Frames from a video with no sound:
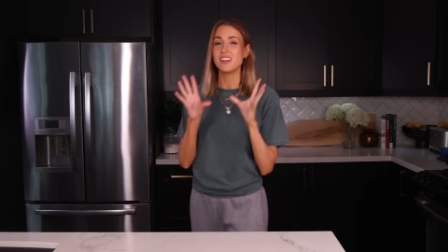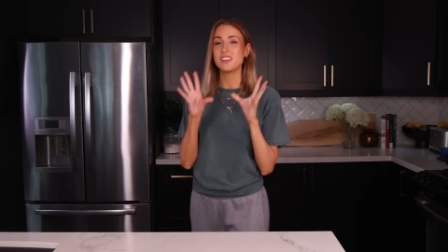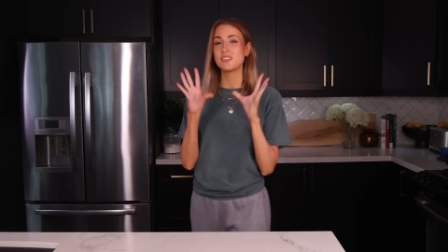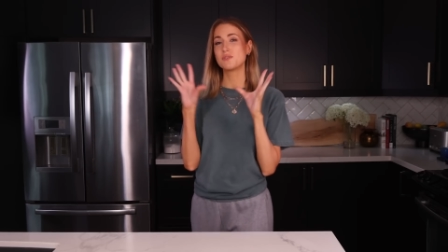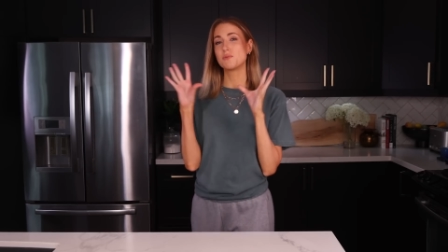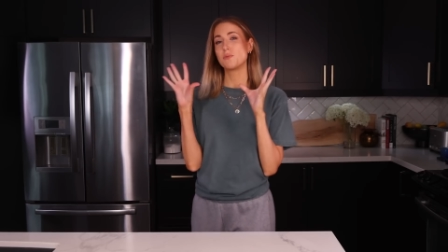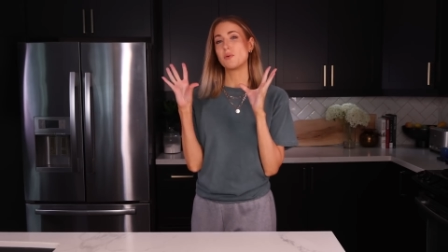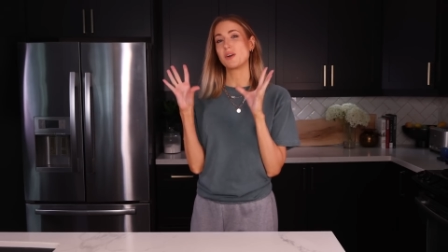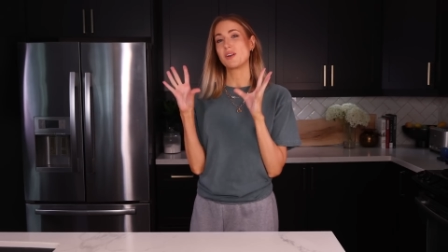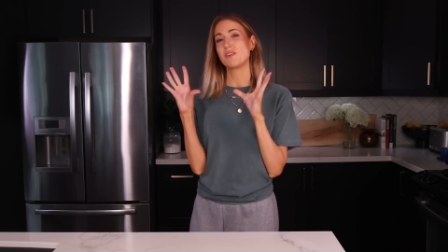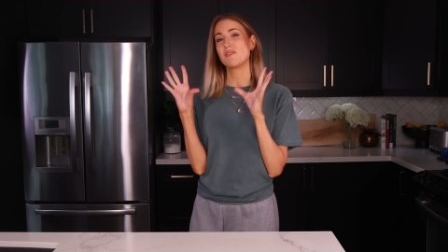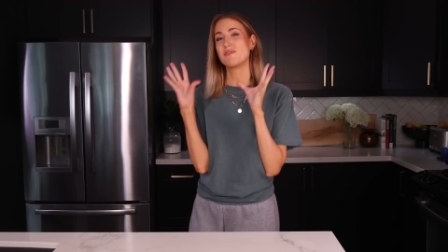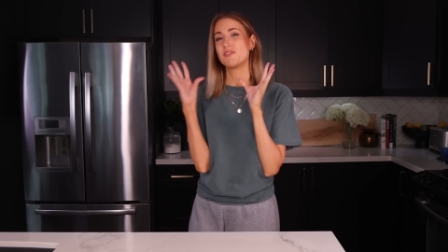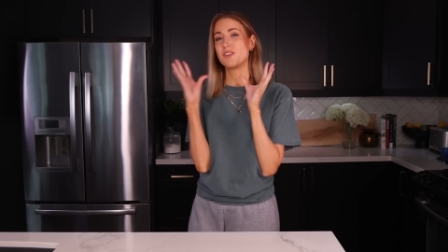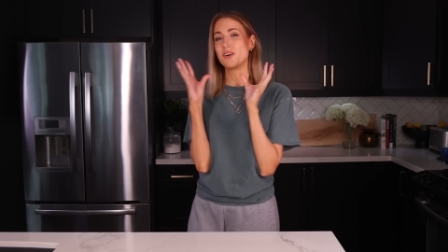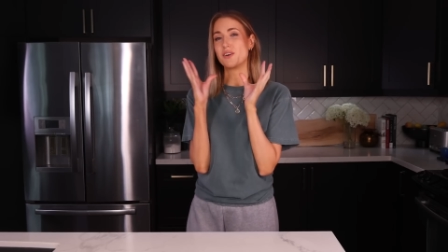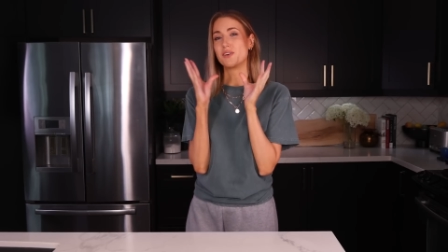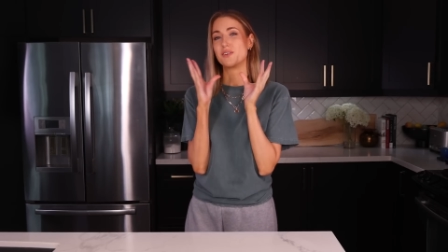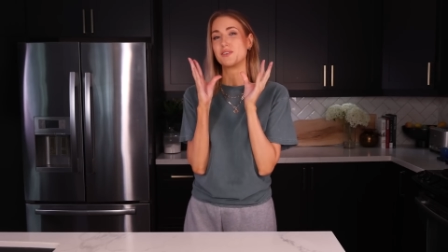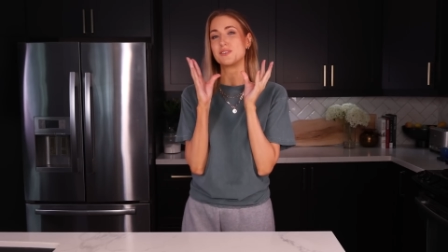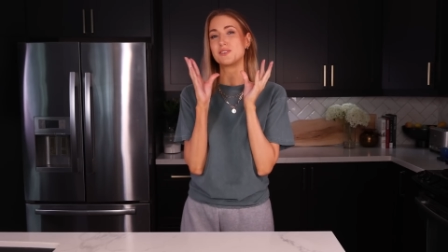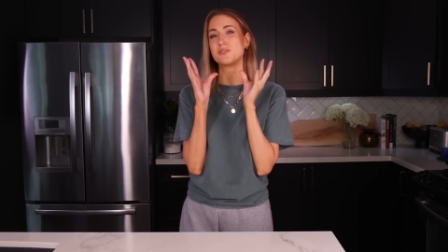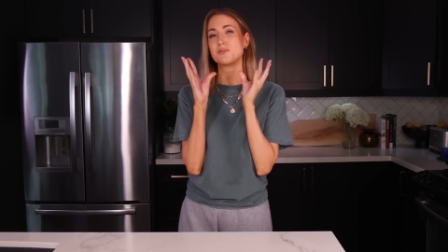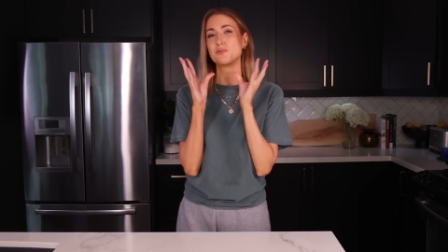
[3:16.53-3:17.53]
is one of
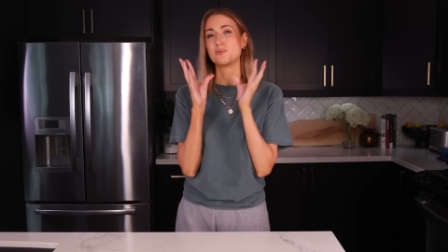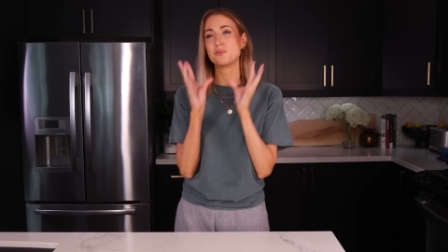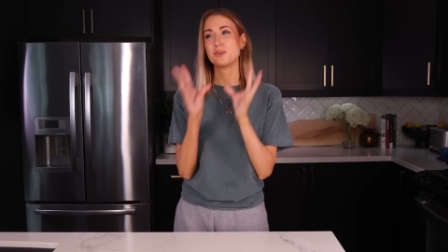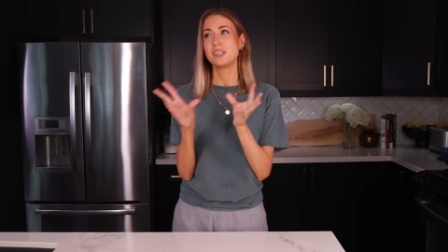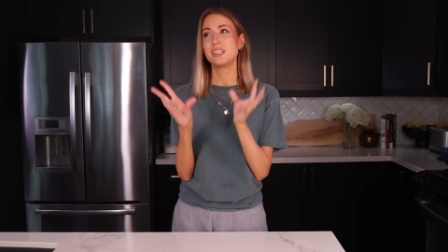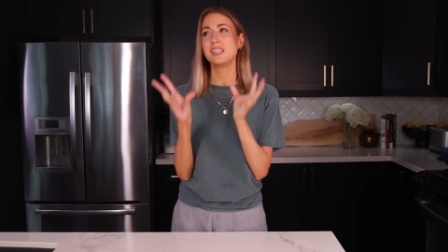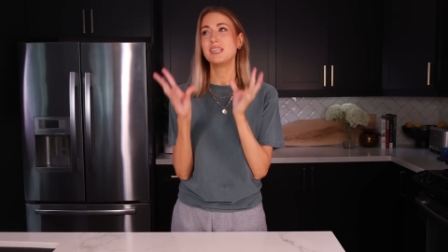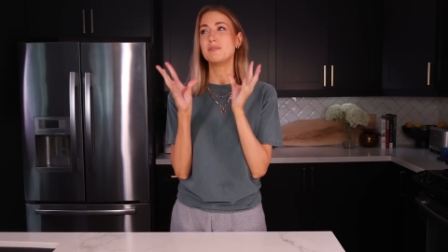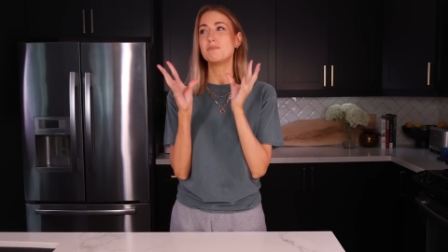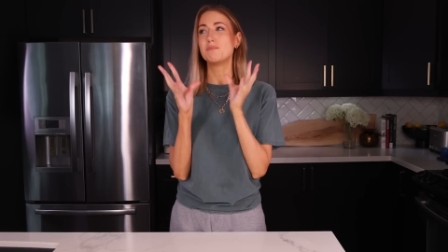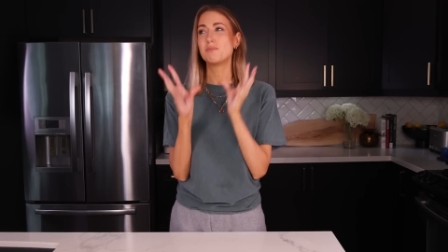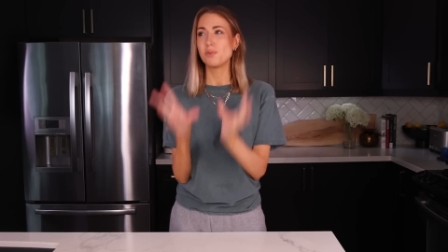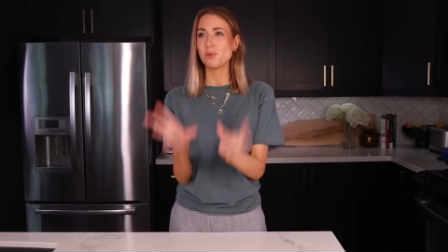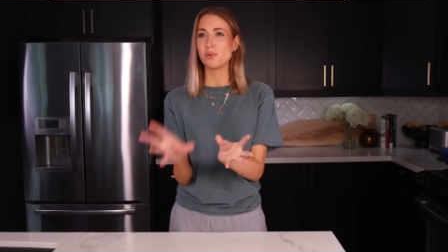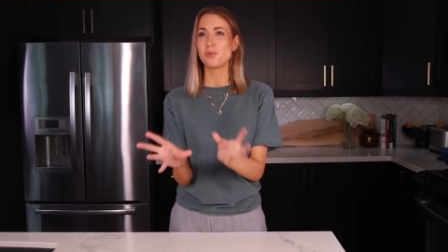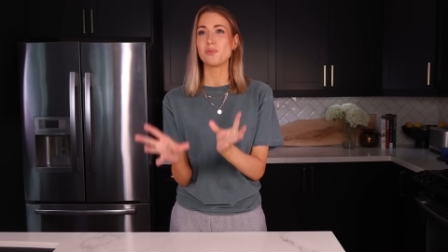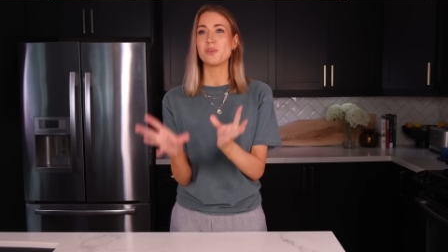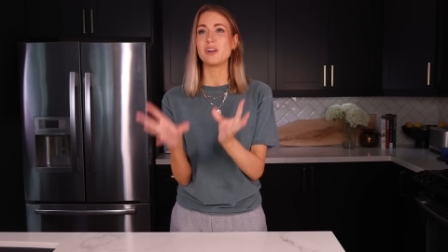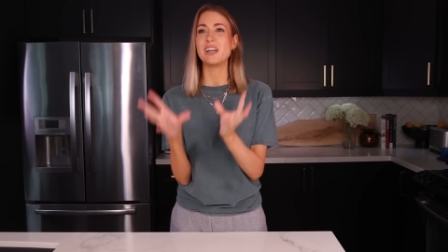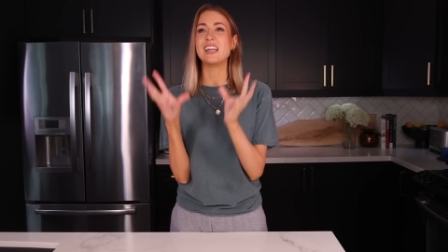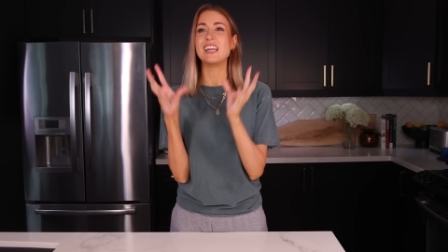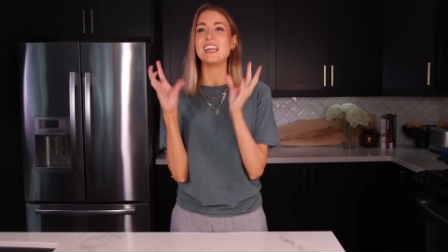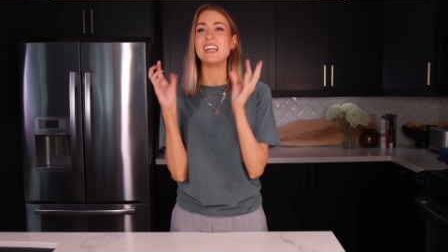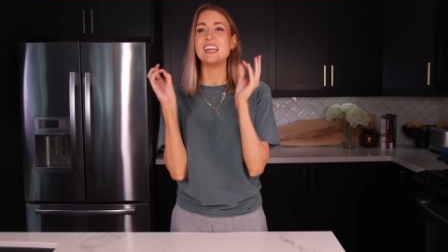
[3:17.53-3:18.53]
those really
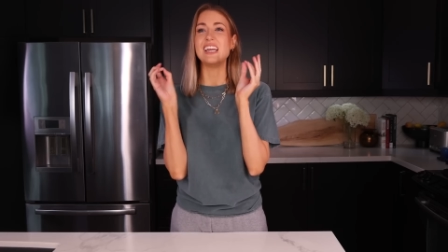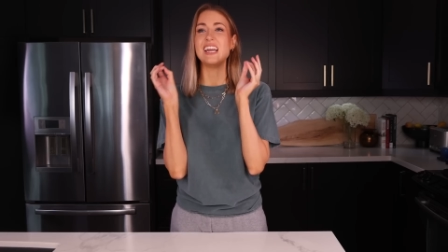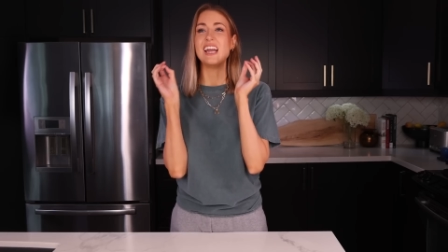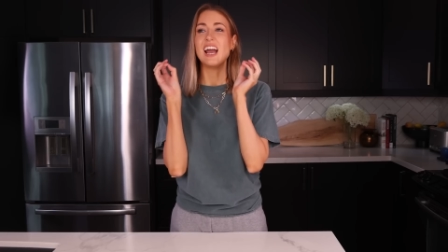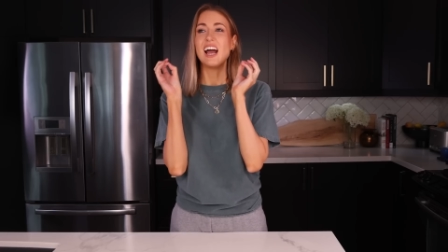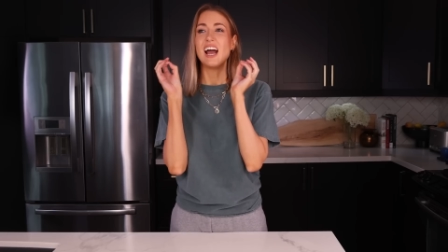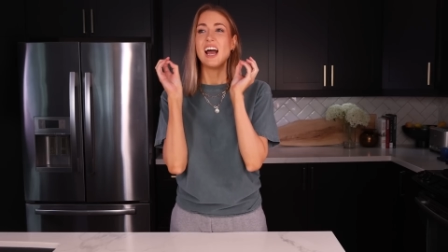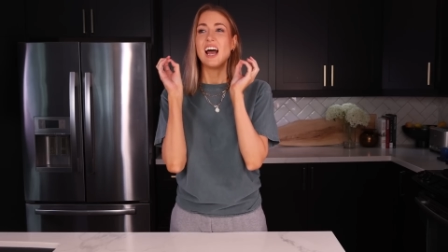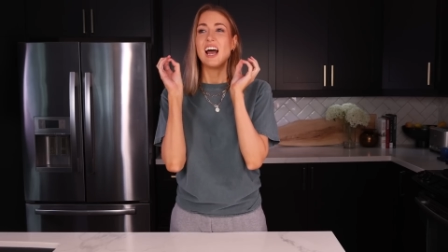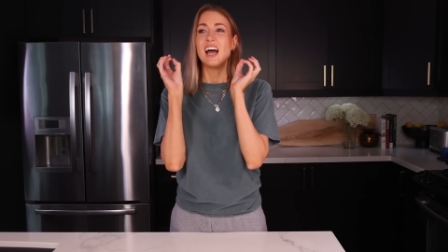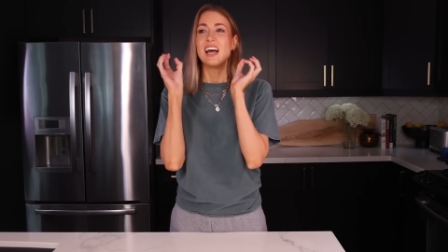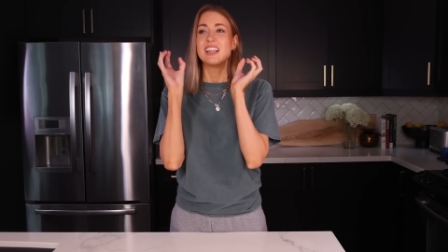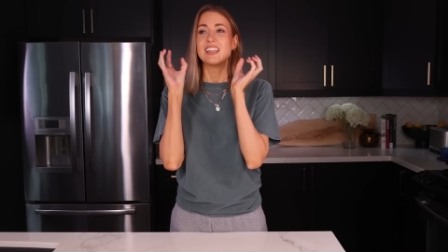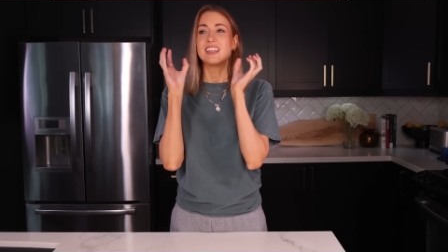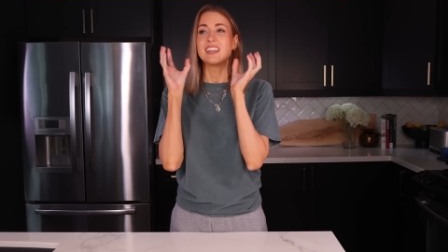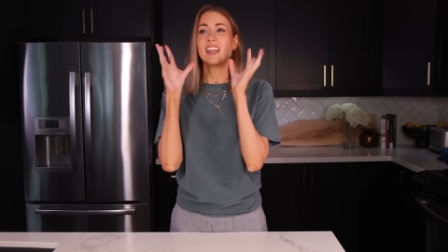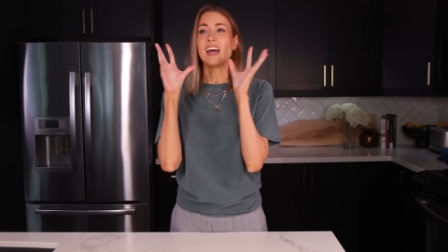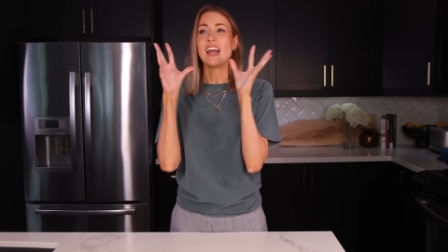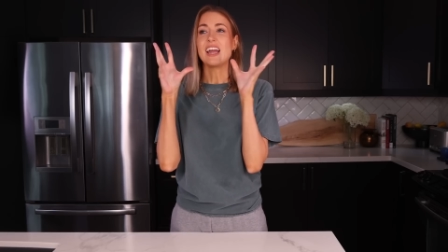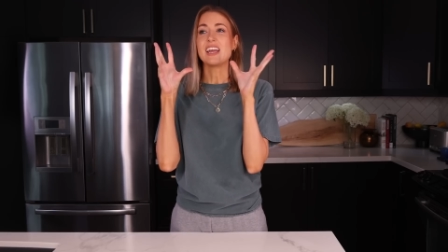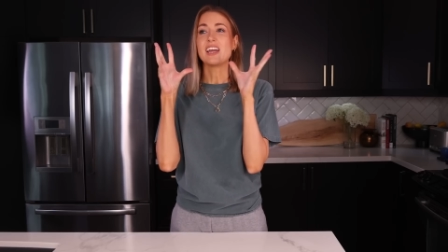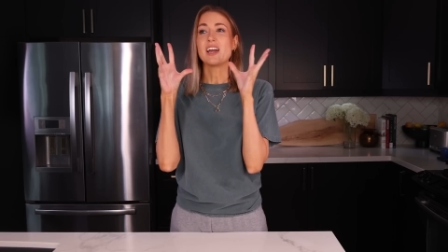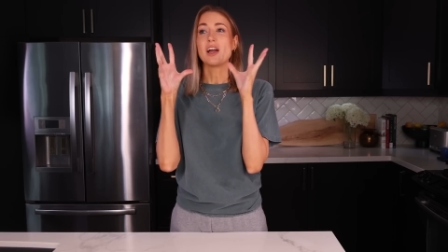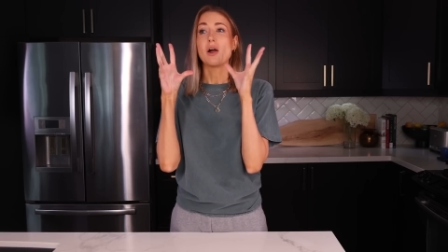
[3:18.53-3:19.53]
pretty,
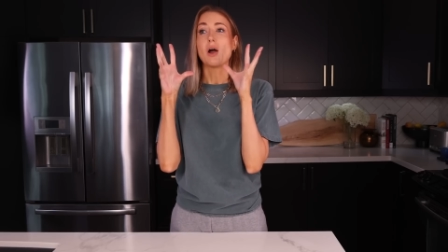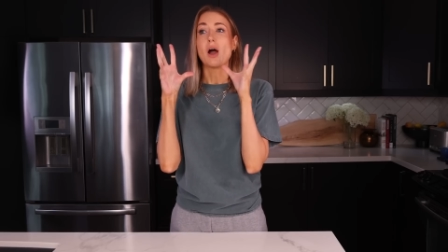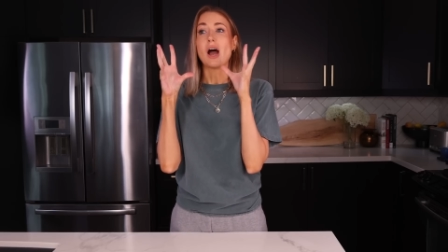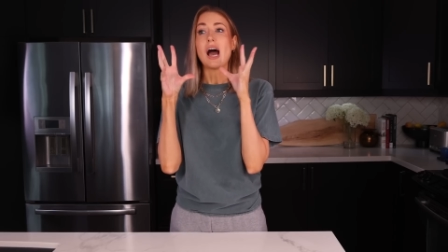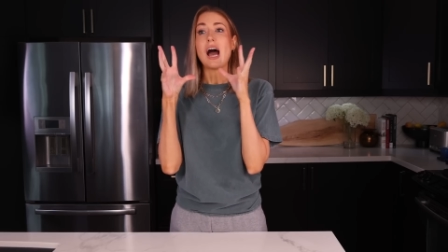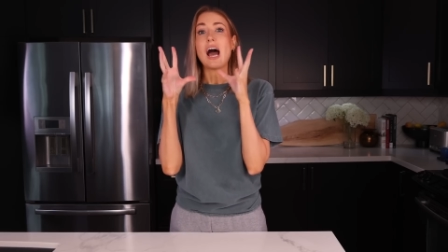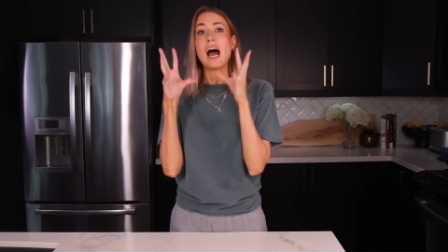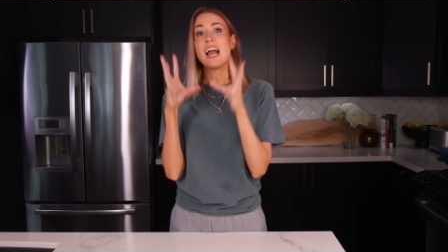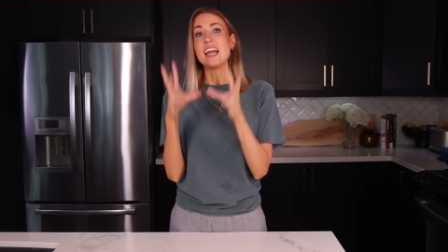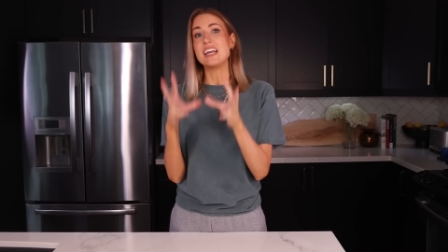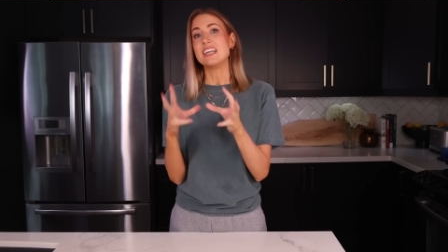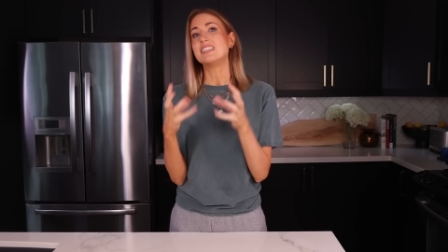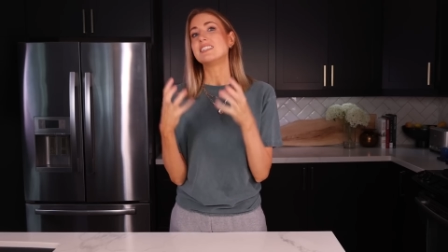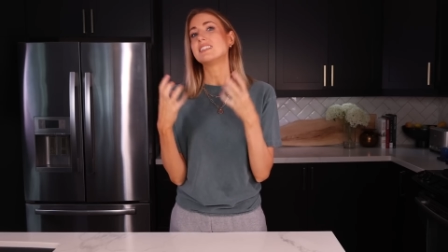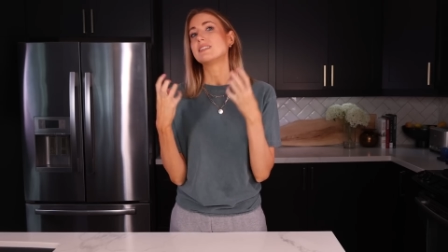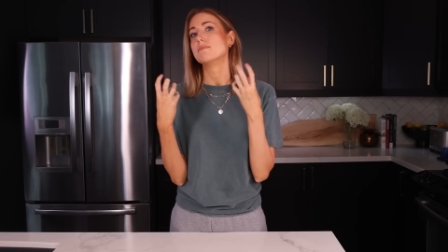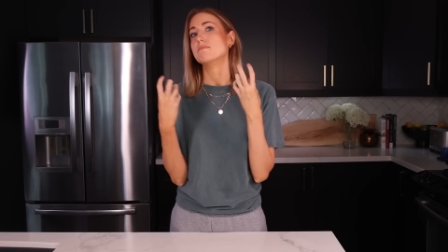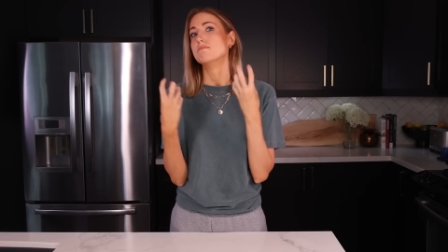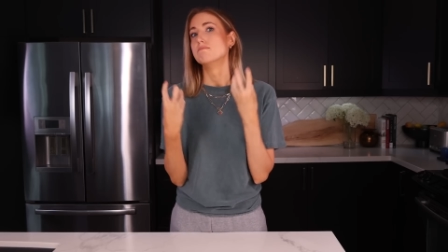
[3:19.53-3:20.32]
like, ice